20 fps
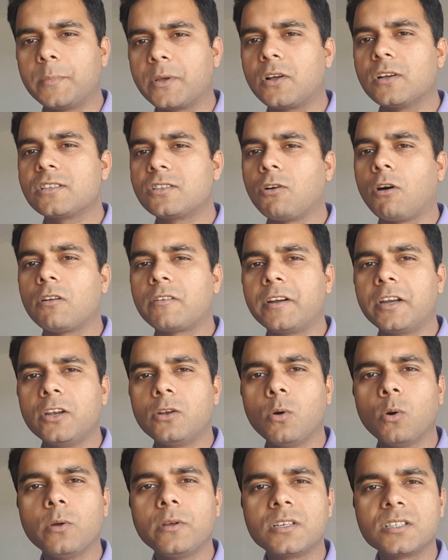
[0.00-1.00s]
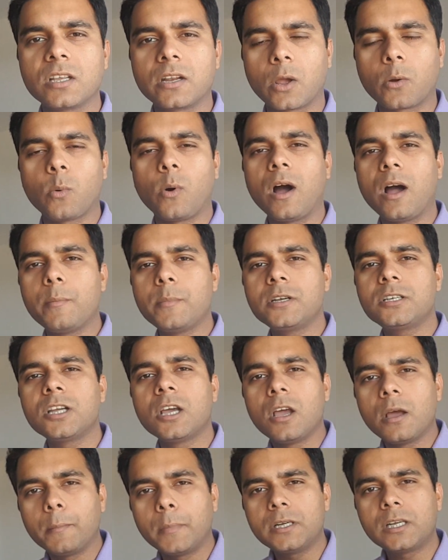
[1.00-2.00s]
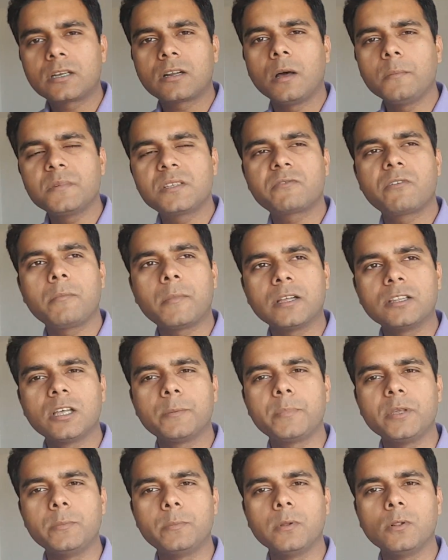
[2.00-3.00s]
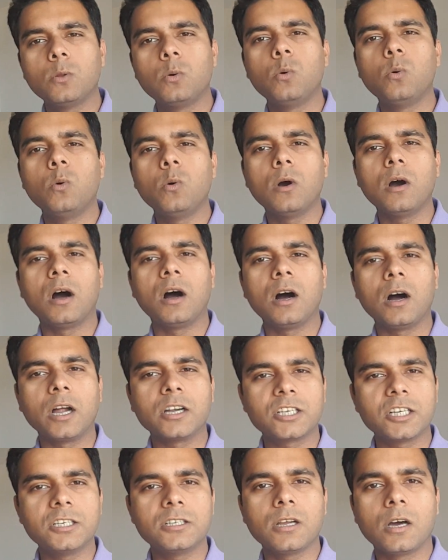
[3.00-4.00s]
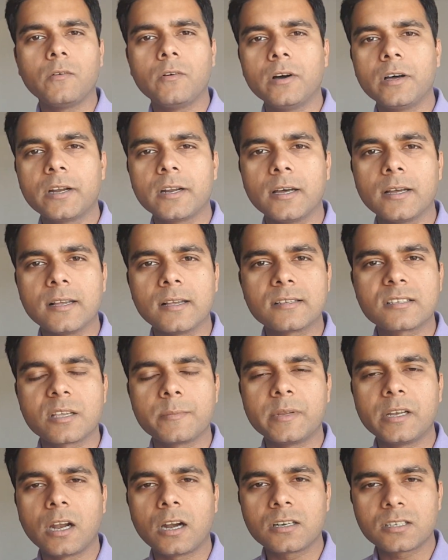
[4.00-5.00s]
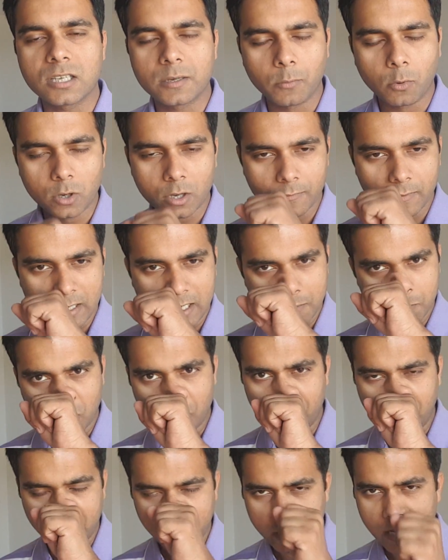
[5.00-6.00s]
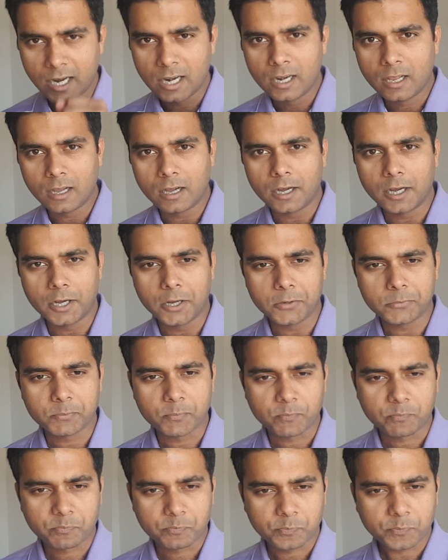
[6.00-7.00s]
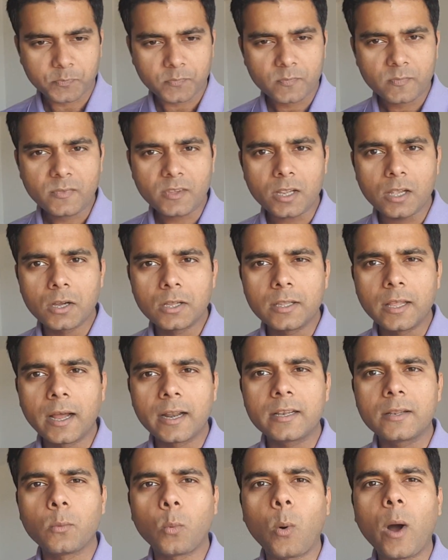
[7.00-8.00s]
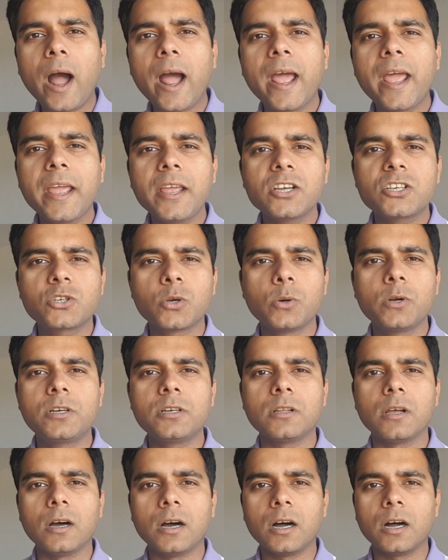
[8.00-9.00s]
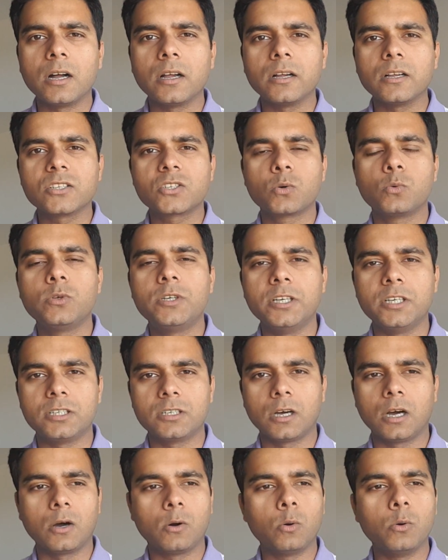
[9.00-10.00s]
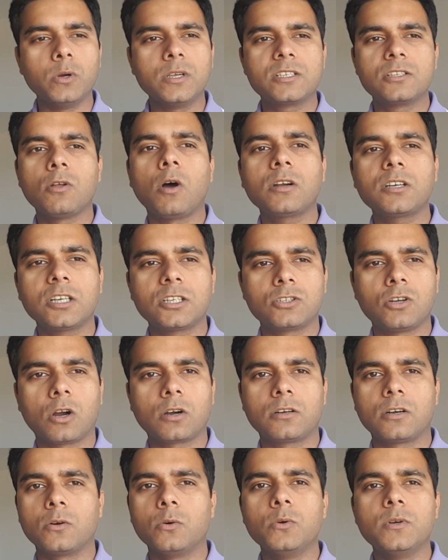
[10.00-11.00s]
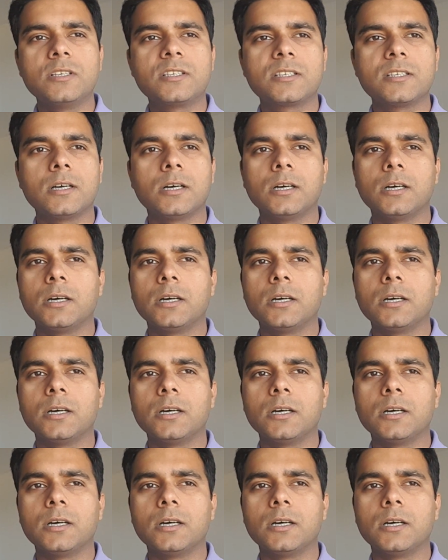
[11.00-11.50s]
because they already know it's a requirement, but it comes from other people who attend our seminars in Borivali in Mumbai. Why should a student who is not a doctor, who is